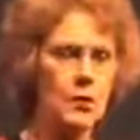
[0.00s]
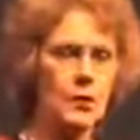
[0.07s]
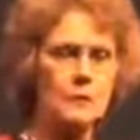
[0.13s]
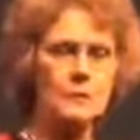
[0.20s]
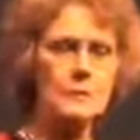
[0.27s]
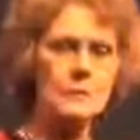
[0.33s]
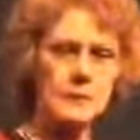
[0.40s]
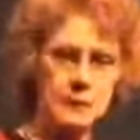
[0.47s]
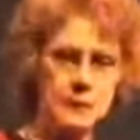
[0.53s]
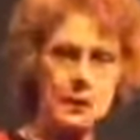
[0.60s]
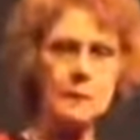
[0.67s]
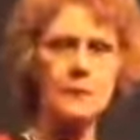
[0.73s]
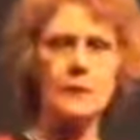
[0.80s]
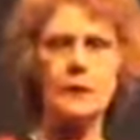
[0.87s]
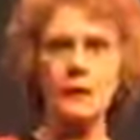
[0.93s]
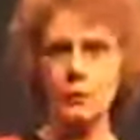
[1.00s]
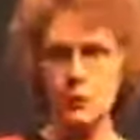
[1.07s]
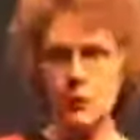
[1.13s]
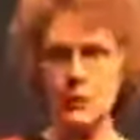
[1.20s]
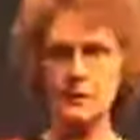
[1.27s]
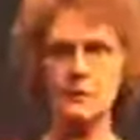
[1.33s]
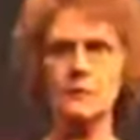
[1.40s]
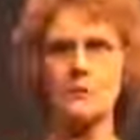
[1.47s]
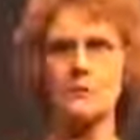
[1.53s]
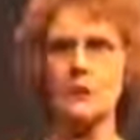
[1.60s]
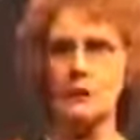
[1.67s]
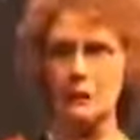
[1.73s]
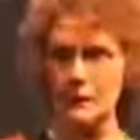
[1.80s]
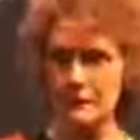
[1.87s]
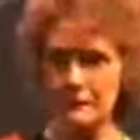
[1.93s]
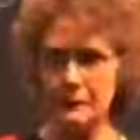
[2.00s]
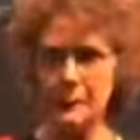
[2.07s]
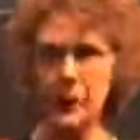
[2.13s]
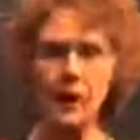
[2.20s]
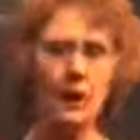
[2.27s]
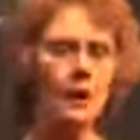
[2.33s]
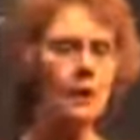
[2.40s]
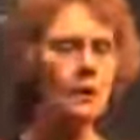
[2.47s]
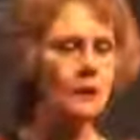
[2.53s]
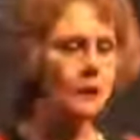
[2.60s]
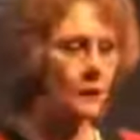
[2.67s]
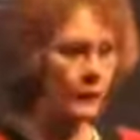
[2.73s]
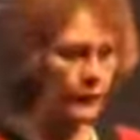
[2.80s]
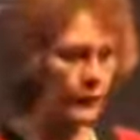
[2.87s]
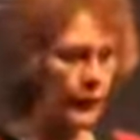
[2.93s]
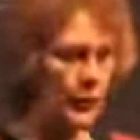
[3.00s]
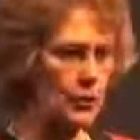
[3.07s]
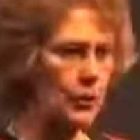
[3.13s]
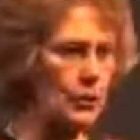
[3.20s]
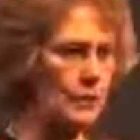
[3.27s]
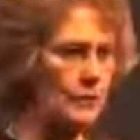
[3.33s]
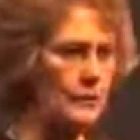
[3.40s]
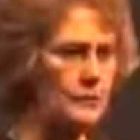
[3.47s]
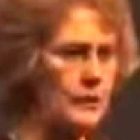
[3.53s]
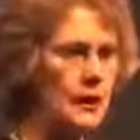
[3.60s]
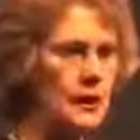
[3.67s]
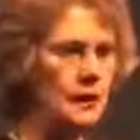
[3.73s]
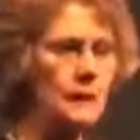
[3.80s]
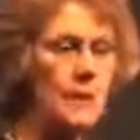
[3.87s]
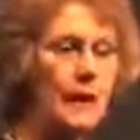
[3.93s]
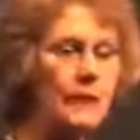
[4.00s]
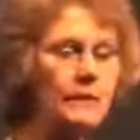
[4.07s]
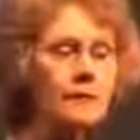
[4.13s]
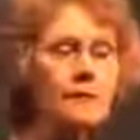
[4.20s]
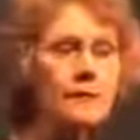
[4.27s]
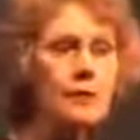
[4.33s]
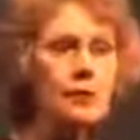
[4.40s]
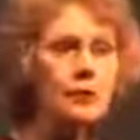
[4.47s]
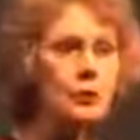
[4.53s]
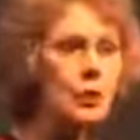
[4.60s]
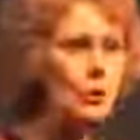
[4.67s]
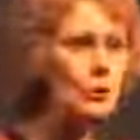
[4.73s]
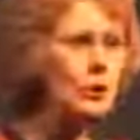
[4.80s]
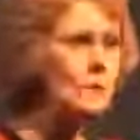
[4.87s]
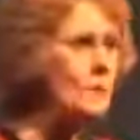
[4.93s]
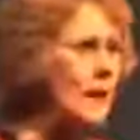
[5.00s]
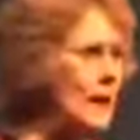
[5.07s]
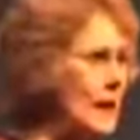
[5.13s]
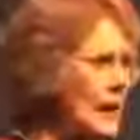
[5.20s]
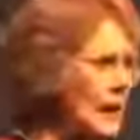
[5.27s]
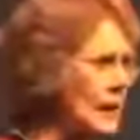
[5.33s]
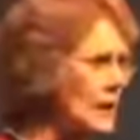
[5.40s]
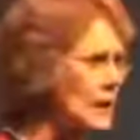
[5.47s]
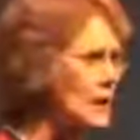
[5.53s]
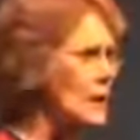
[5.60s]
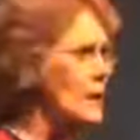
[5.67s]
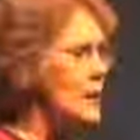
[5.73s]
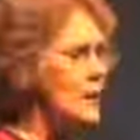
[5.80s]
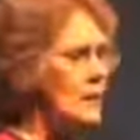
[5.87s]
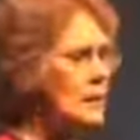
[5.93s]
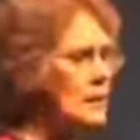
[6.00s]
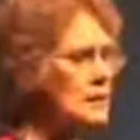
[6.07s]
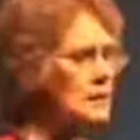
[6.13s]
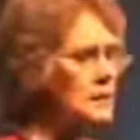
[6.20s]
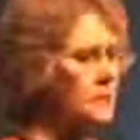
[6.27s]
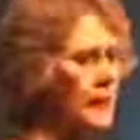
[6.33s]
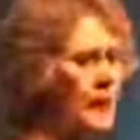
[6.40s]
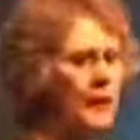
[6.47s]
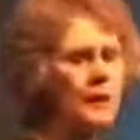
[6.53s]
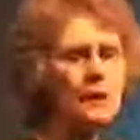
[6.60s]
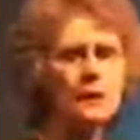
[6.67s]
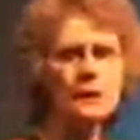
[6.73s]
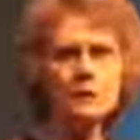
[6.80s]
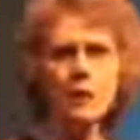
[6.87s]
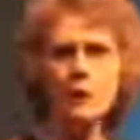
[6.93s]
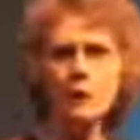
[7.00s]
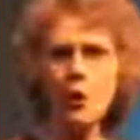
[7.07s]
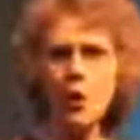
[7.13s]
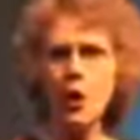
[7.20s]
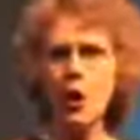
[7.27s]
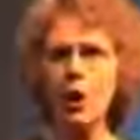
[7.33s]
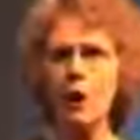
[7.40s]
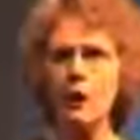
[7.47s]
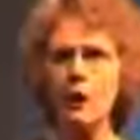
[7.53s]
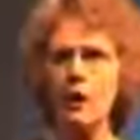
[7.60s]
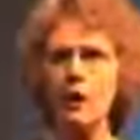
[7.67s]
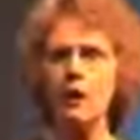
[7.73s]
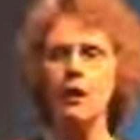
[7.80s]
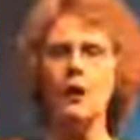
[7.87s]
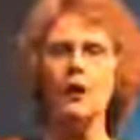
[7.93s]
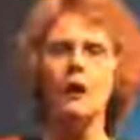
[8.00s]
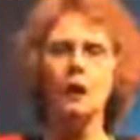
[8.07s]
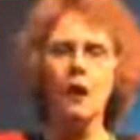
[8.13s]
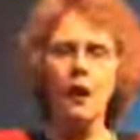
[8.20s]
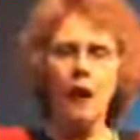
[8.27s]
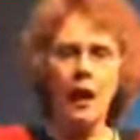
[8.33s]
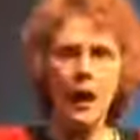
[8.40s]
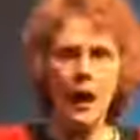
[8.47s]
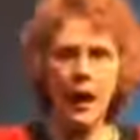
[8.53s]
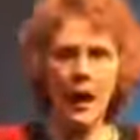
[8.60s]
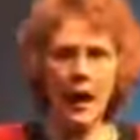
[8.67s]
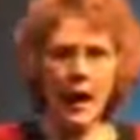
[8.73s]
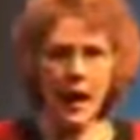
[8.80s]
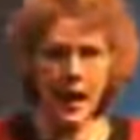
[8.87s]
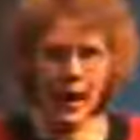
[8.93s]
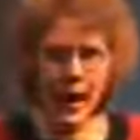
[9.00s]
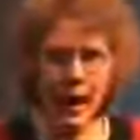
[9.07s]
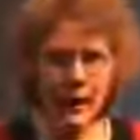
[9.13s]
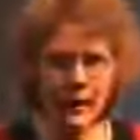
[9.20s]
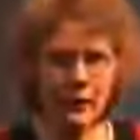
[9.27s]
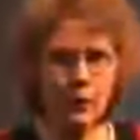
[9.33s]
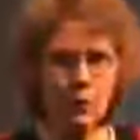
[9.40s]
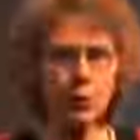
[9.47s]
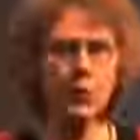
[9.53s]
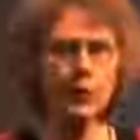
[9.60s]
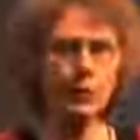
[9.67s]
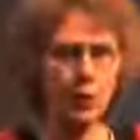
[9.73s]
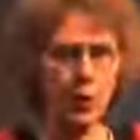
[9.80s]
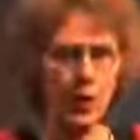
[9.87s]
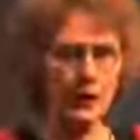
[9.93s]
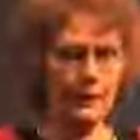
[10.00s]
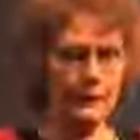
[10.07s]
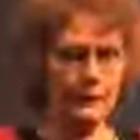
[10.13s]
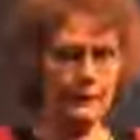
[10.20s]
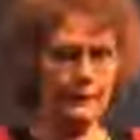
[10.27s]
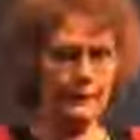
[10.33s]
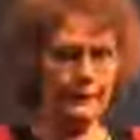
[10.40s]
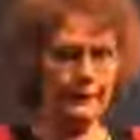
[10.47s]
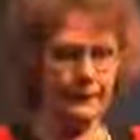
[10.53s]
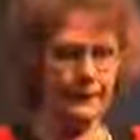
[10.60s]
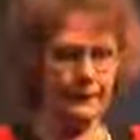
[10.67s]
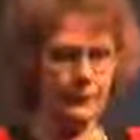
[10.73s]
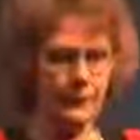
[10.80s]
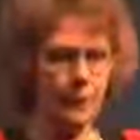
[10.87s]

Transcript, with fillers: which helps them sleep and get rest so they can function in their day. The amount of serotonin made is dependent upon adequate what?